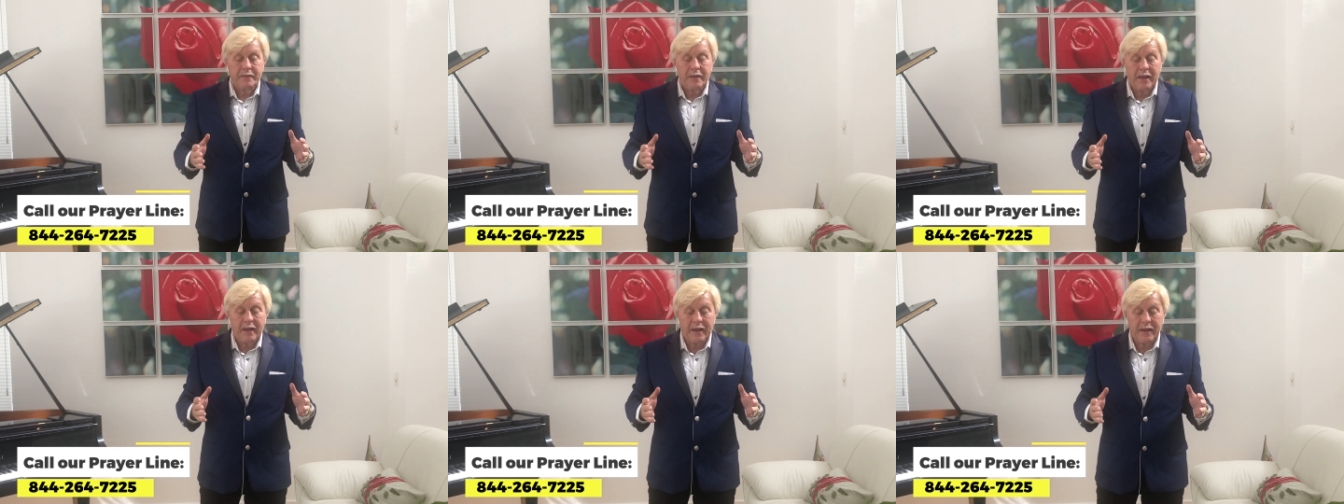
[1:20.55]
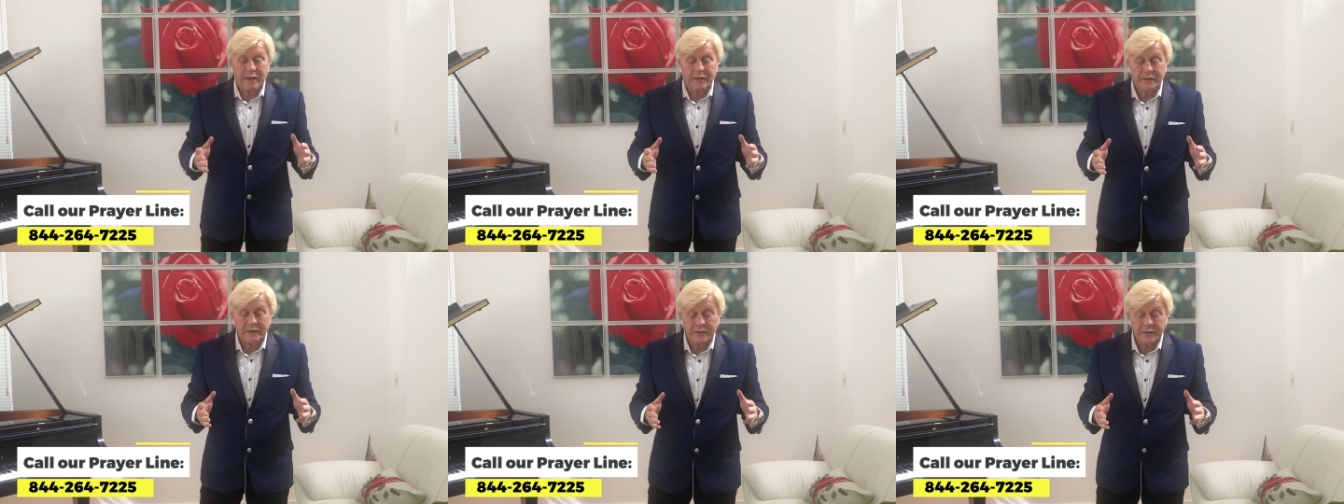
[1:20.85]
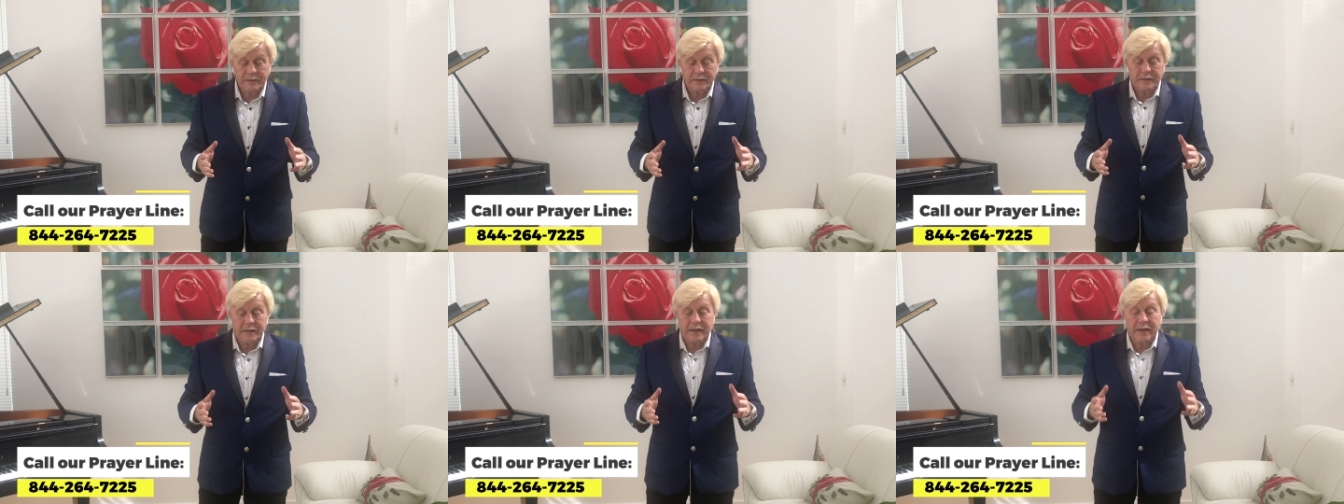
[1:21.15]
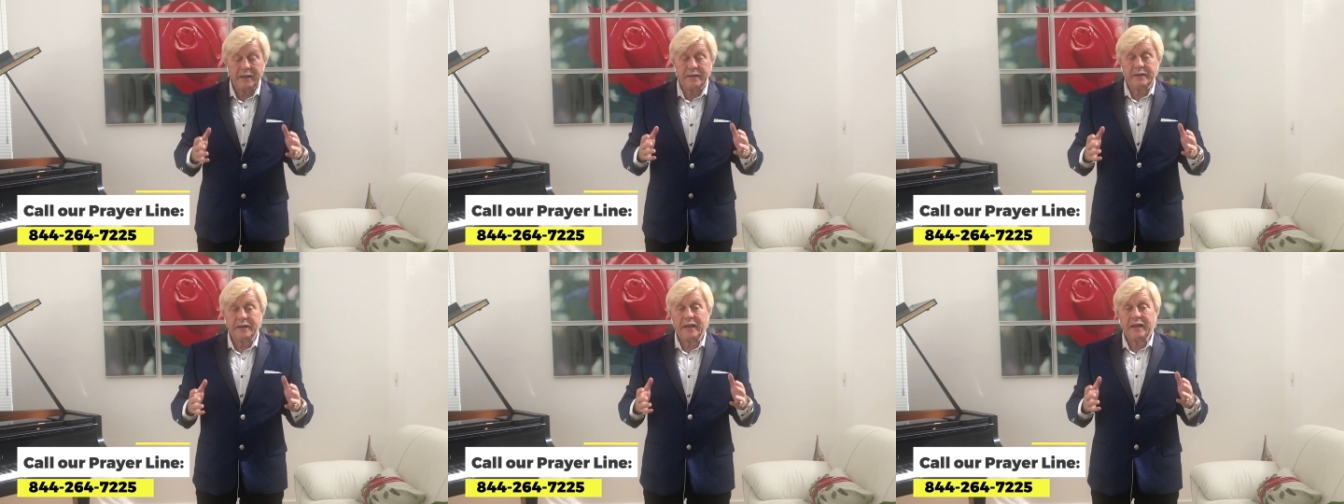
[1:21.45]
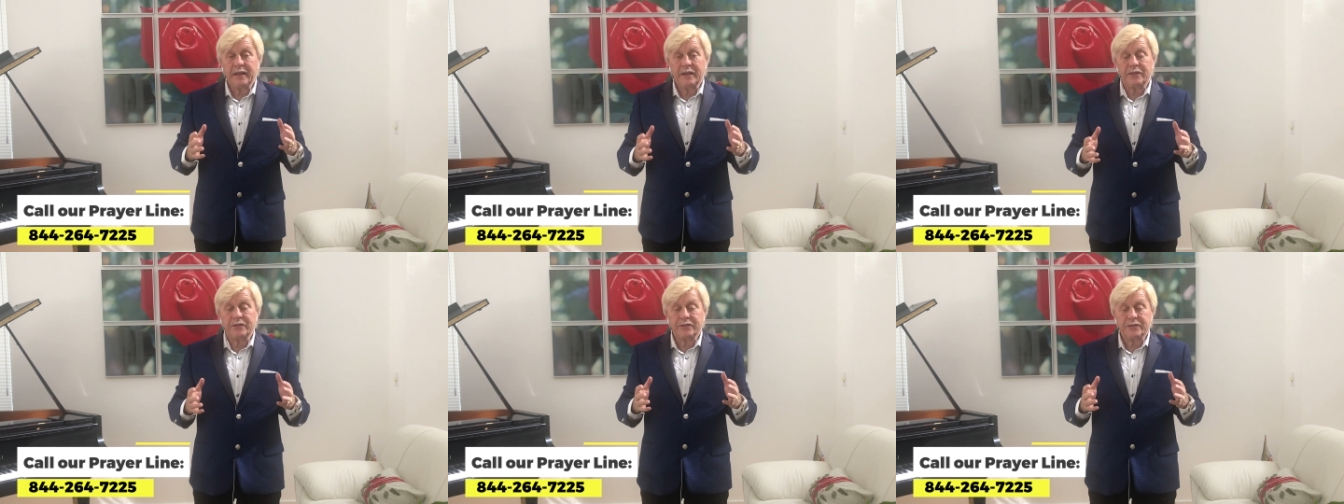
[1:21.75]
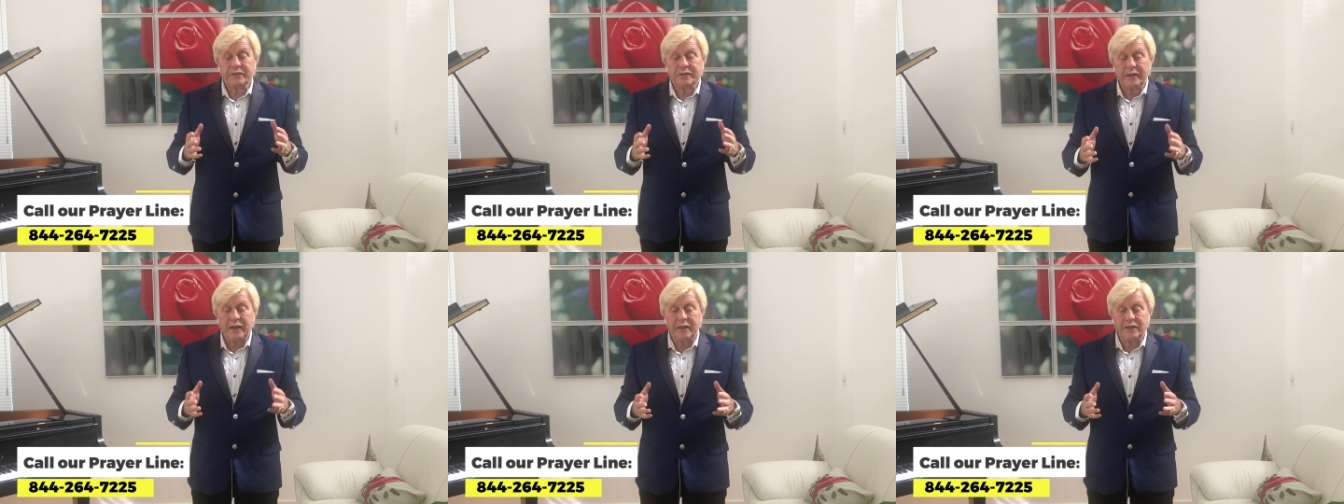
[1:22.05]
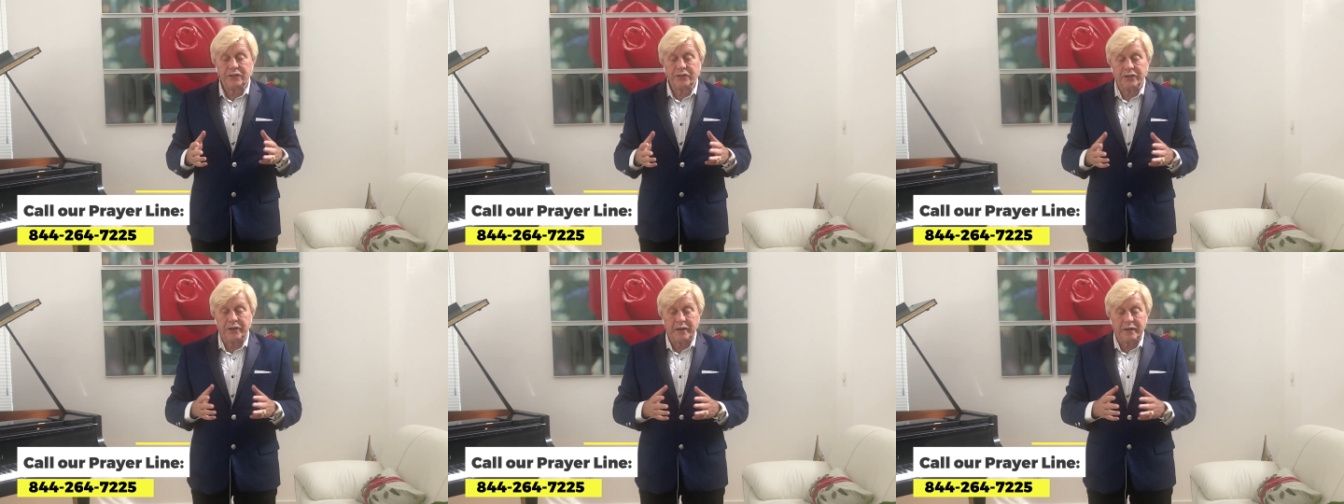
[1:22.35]
And in his
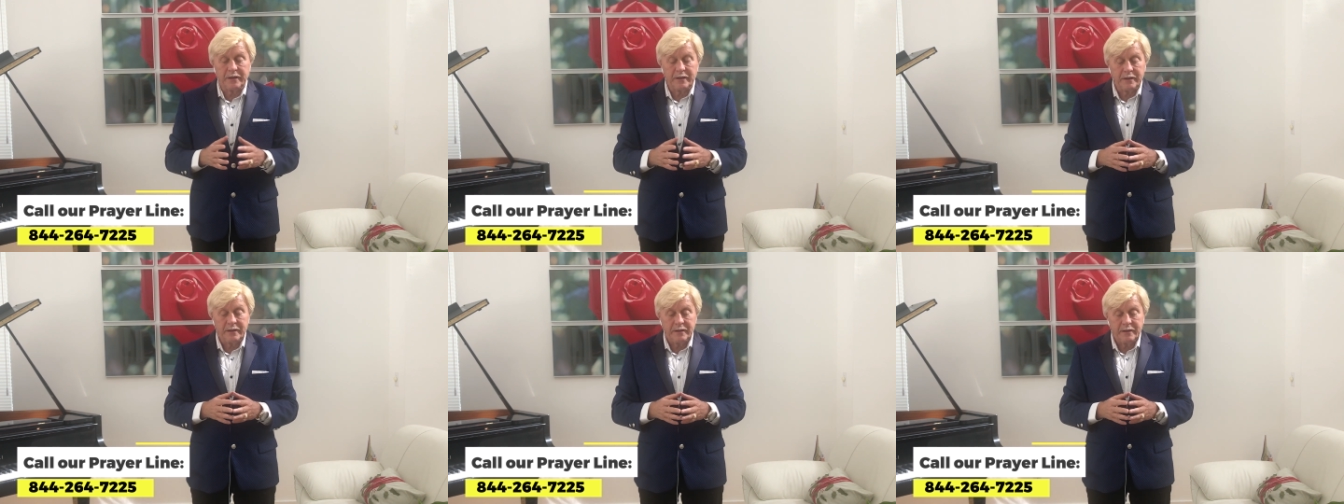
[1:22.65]
teaching,